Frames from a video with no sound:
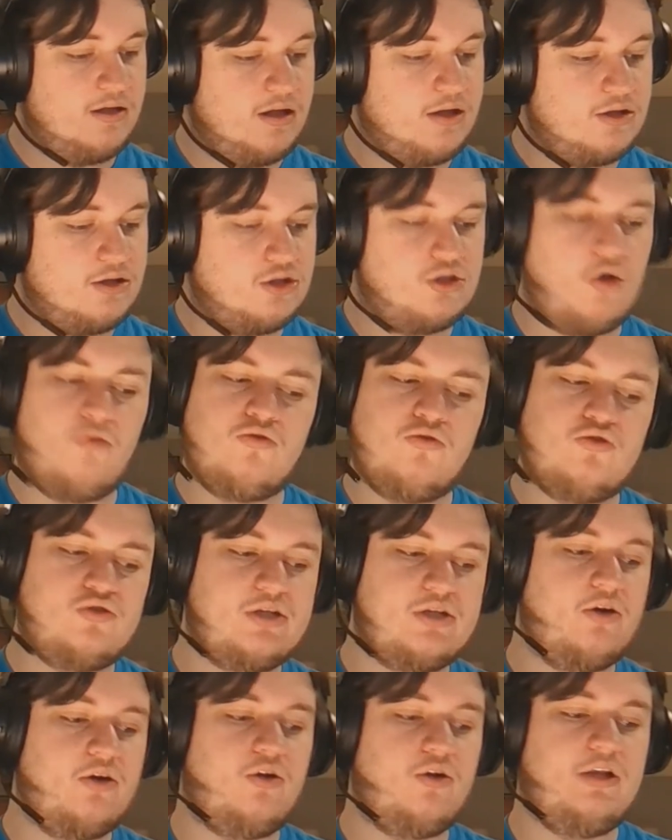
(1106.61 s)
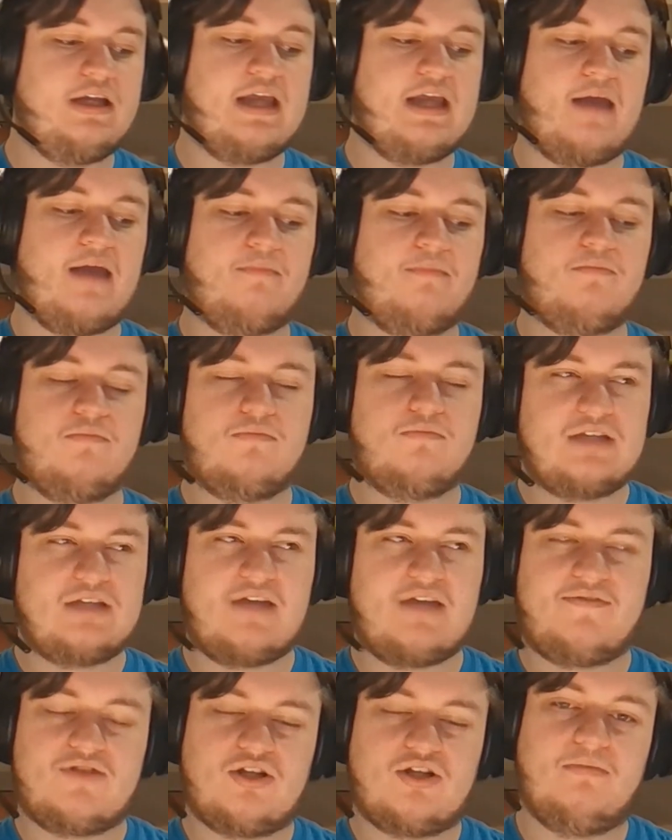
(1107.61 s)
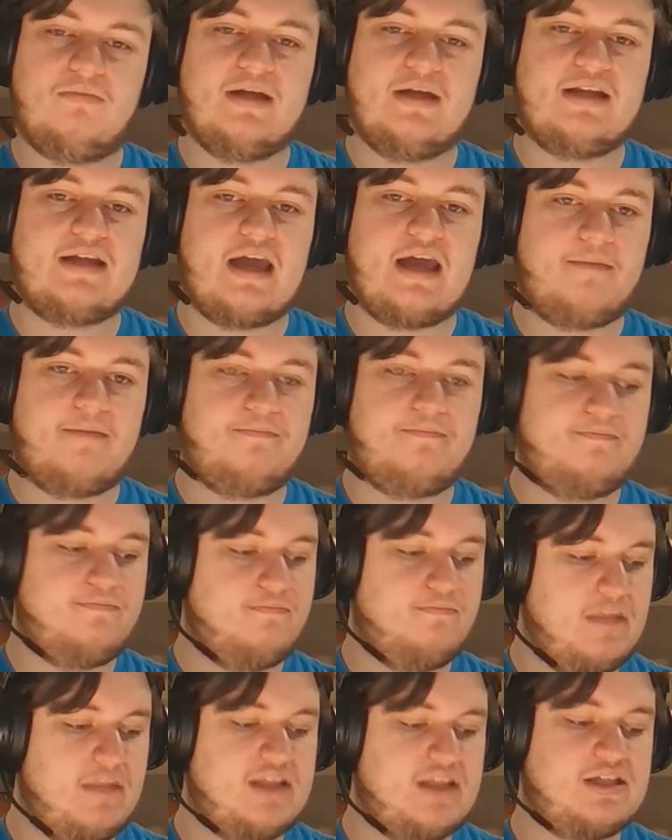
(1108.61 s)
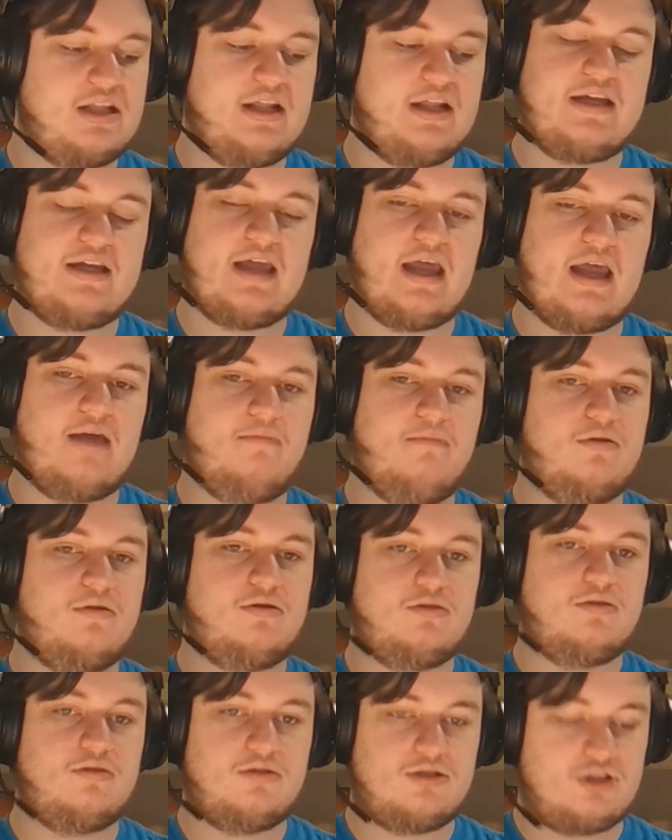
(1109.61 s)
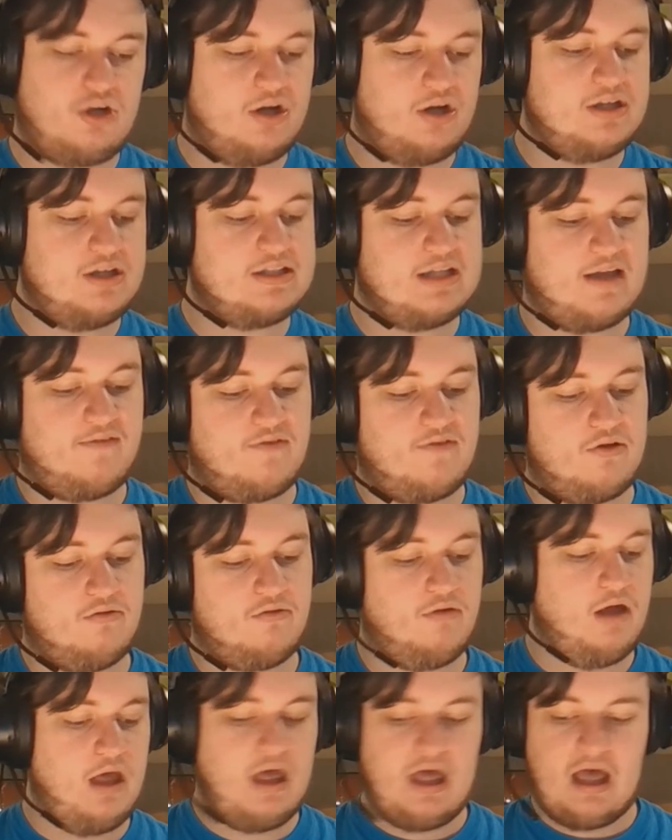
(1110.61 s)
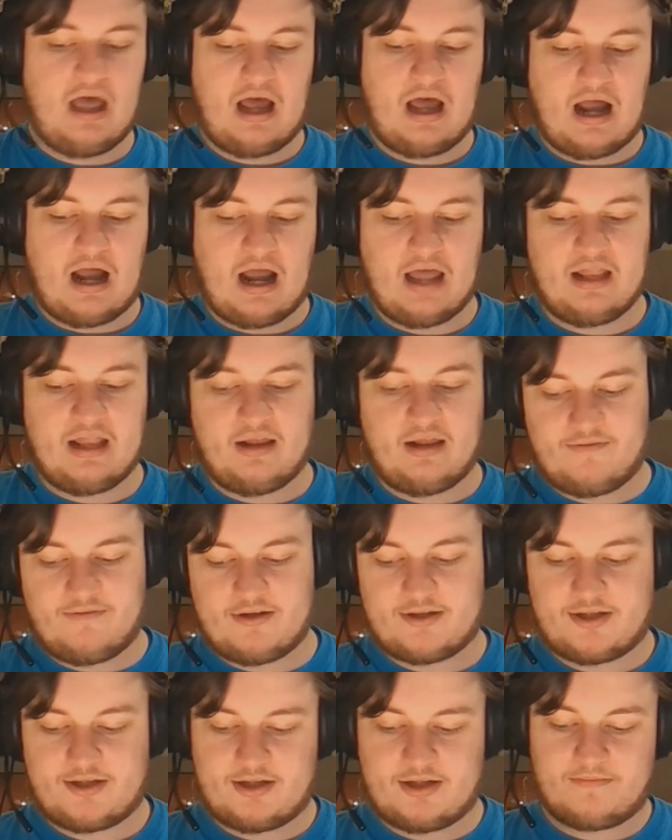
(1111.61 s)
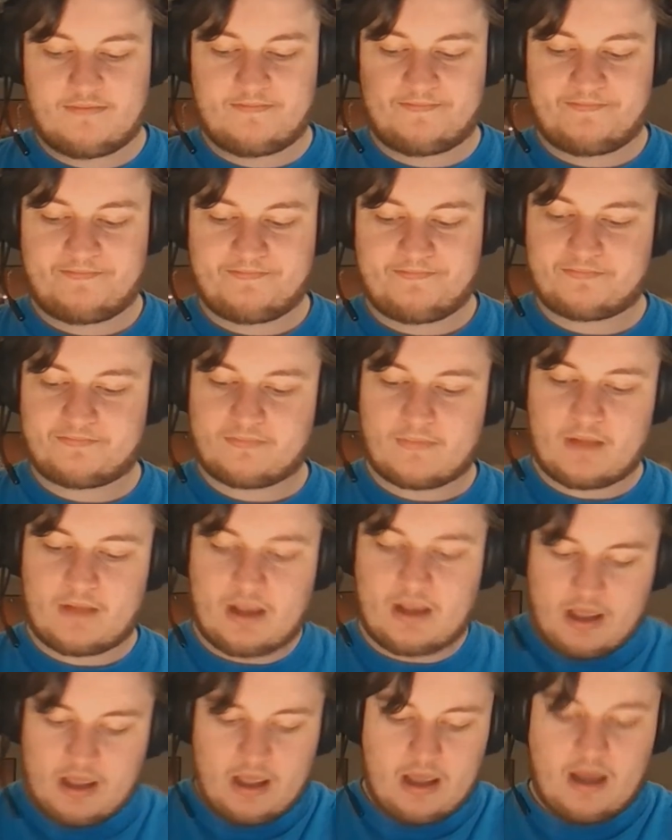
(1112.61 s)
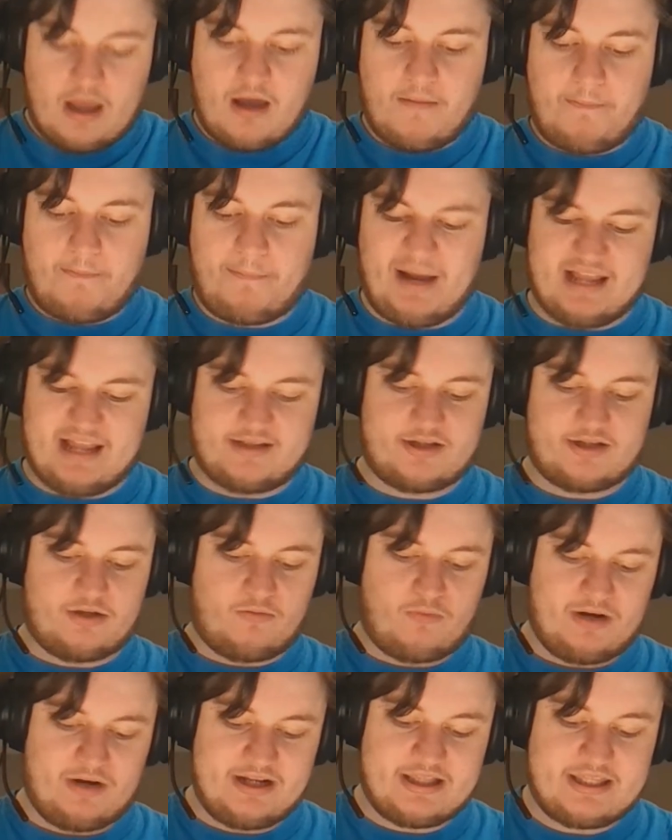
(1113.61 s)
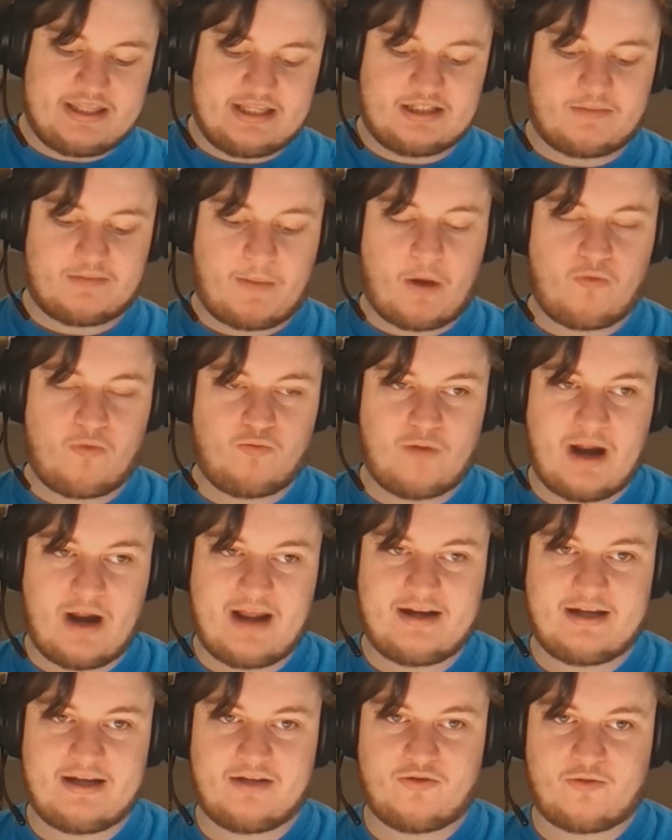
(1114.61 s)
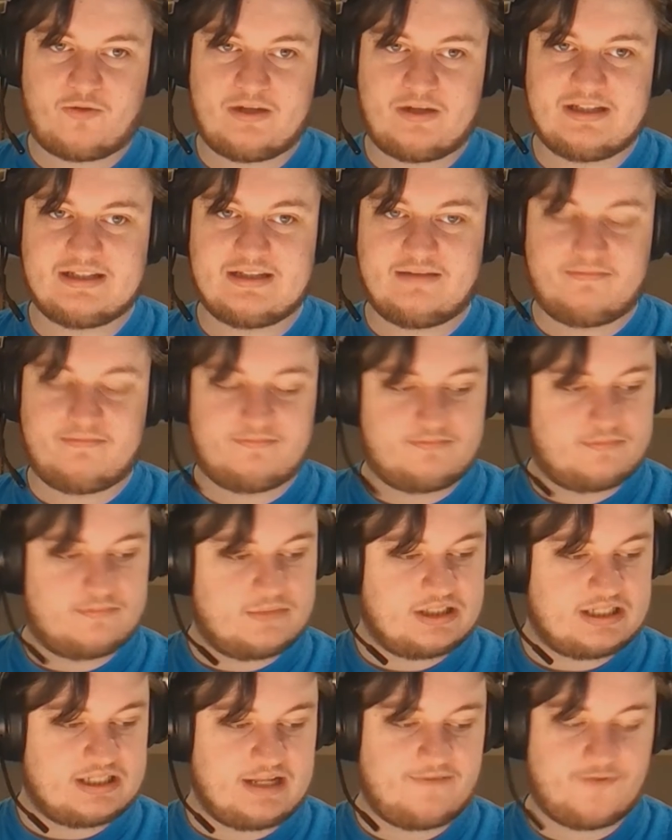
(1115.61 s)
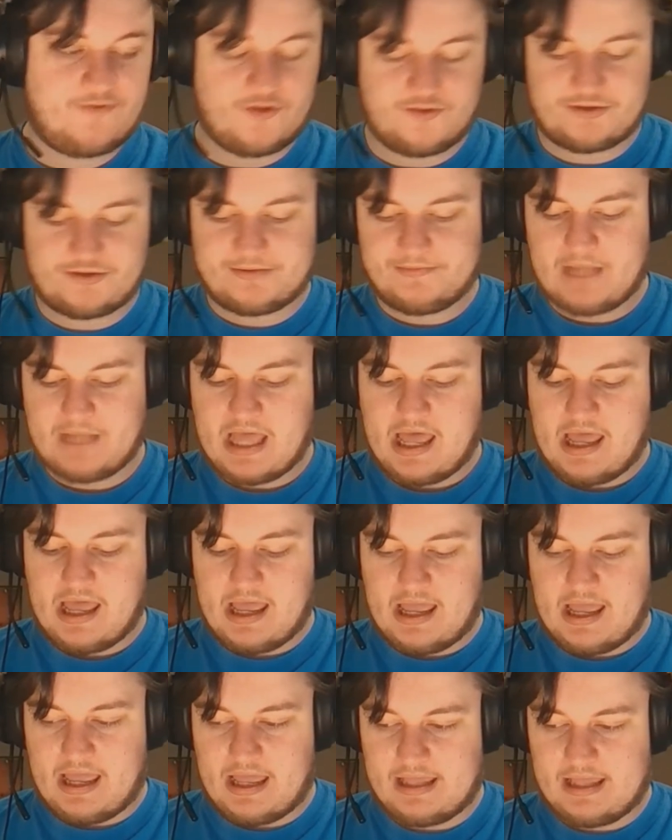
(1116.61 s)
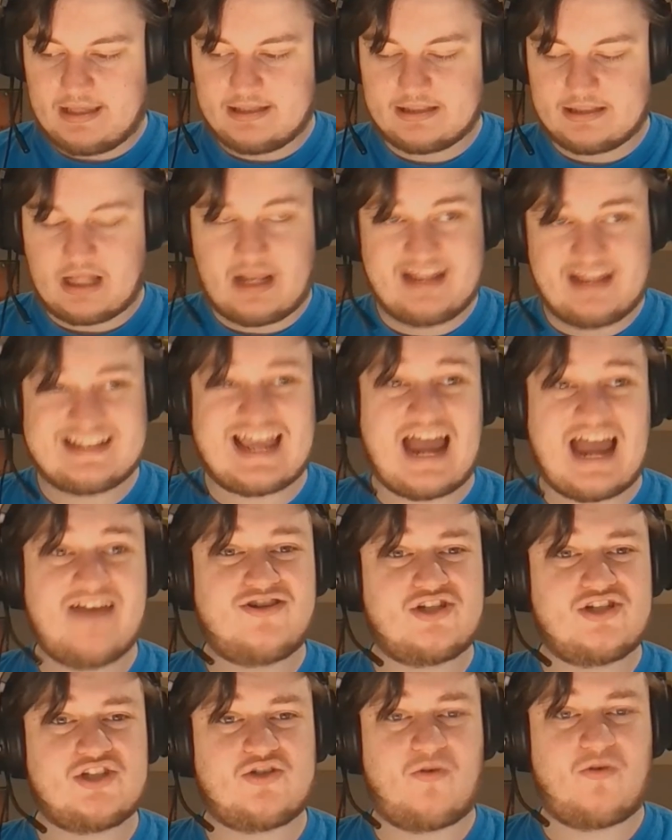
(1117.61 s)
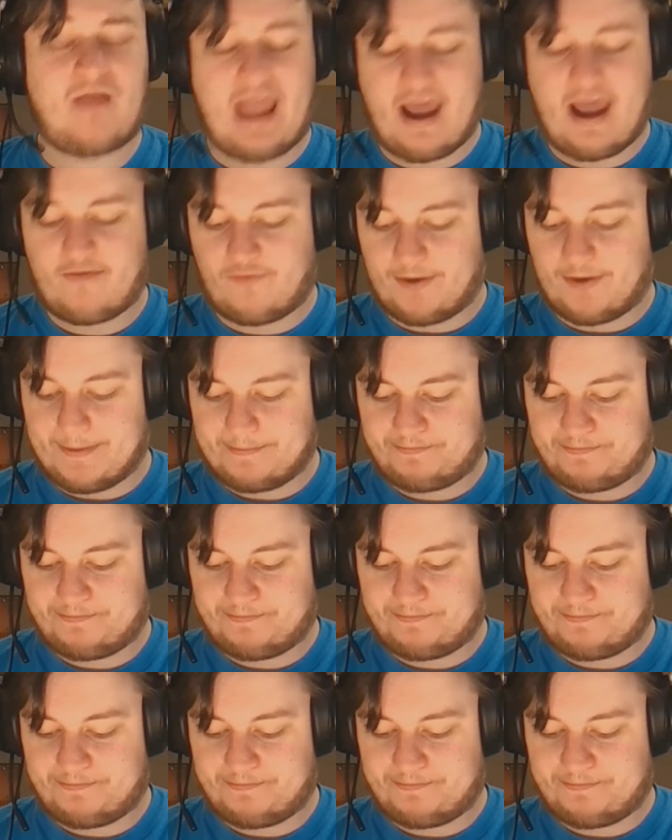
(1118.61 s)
Don't use it early game. Save it till mid game. Mid to late game. It's going to save you. I love it. But one of the things about red and green slivers is, unless I just don't have one,